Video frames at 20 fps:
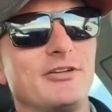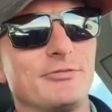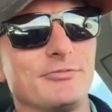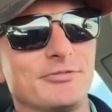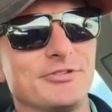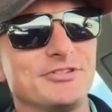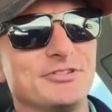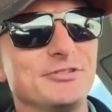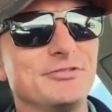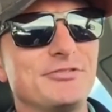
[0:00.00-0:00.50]

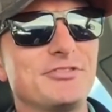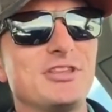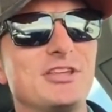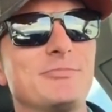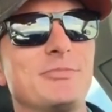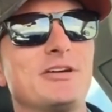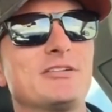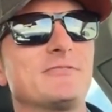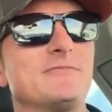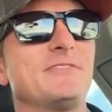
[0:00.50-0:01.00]
Reduce the
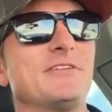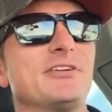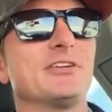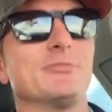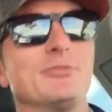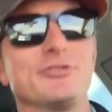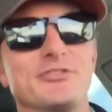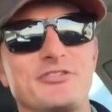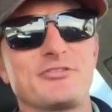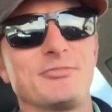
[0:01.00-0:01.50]
amount of
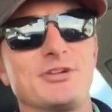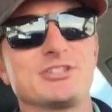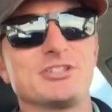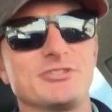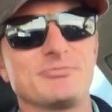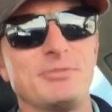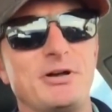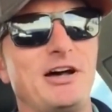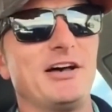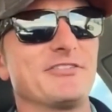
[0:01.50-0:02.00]
variables as much
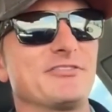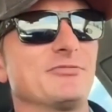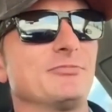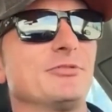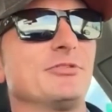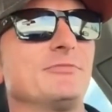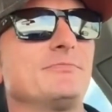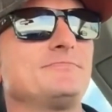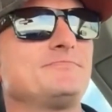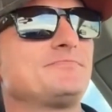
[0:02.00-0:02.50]
as possible.